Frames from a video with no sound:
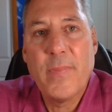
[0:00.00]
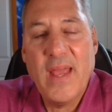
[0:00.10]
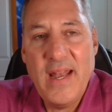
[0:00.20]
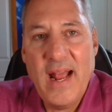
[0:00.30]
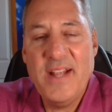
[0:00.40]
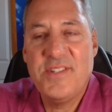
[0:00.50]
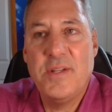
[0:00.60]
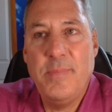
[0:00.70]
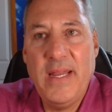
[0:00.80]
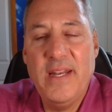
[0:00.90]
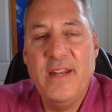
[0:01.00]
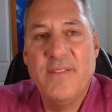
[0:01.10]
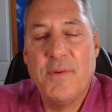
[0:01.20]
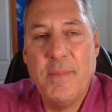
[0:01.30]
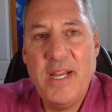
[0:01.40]
it has to be an
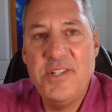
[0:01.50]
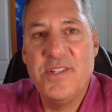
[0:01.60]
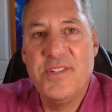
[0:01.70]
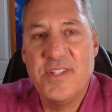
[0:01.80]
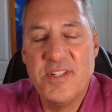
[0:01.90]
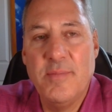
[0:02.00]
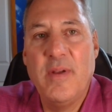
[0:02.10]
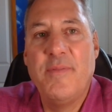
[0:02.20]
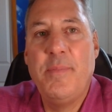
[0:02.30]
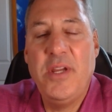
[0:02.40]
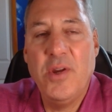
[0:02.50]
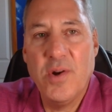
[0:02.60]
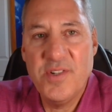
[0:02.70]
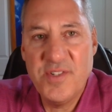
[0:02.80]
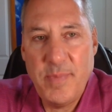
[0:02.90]
information system of
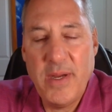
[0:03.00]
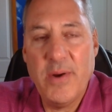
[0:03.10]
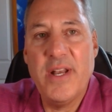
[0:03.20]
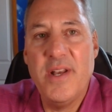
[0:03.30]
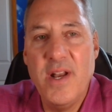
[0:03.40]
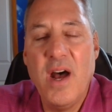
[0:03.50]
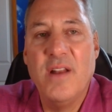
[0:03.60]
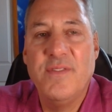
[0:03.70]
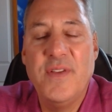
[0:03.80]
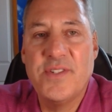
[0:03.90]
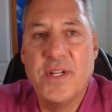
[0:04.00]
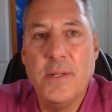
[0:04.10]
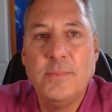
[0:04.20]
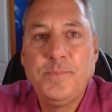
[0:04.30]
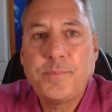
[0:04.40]
pure spirit,
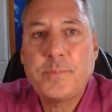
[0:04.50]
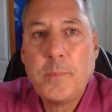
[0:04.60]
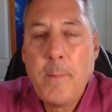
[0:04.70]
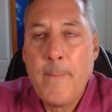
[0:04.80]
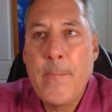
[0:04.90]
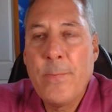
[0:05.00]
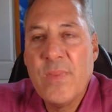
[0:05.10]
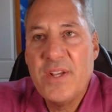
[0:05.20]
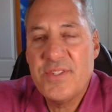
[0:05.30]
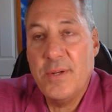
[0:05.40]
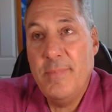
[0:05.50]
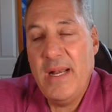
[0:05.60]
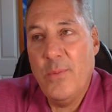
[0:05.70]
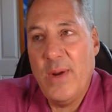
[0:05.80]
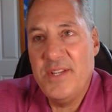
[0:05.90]
non-physical. So in
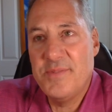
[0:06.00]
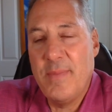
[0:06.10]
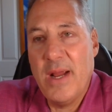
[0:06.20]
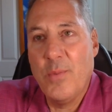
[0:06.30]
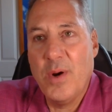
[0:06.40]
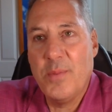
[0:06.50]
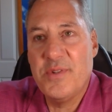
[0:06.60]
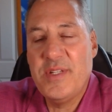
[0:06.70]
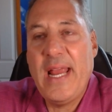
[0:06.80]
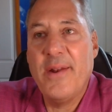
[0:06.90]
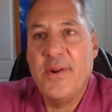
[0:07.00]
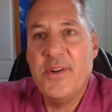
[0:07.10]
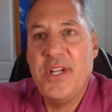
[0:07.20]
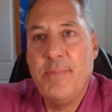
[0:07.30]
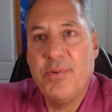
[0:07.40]
many ways, my work with scalar
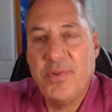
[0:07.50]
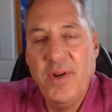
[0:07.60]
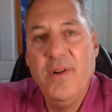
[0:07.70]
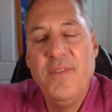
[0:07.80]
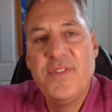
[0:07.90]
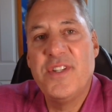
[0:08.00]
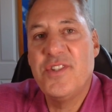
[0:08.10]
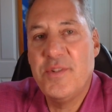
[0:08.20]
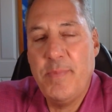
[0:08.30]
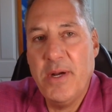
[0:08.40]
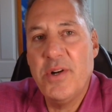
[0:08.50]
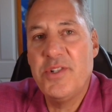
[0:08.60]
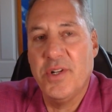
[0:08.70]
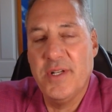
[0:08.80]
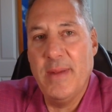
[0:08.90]
energy proves the
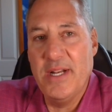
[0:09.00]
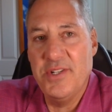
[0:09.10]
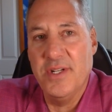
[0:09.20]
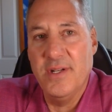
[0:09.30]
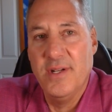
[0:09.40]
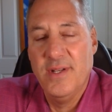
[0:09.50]
spiritual dimension.